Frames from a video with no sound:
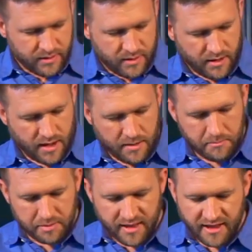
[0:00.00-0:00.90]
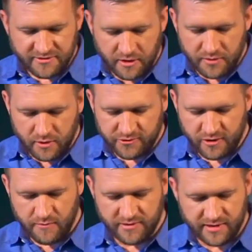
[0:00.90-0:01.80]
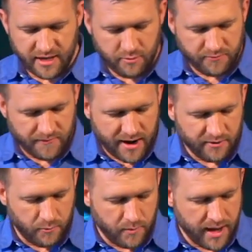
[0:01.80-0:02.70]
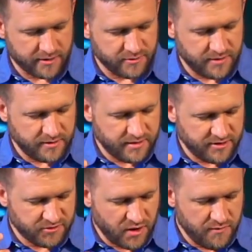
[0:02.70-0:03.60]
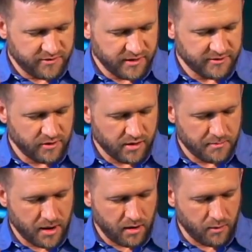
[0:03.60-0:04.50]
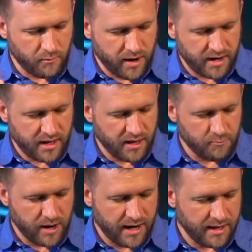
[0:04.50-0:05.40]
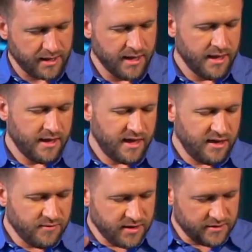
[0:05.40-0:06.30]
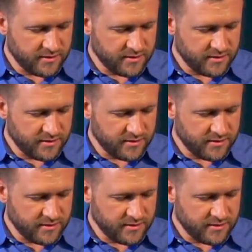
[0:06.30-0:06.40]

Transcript: um, blessed are those servants that he would find awake. So the, these servants that he's talking about are ready and waiting even into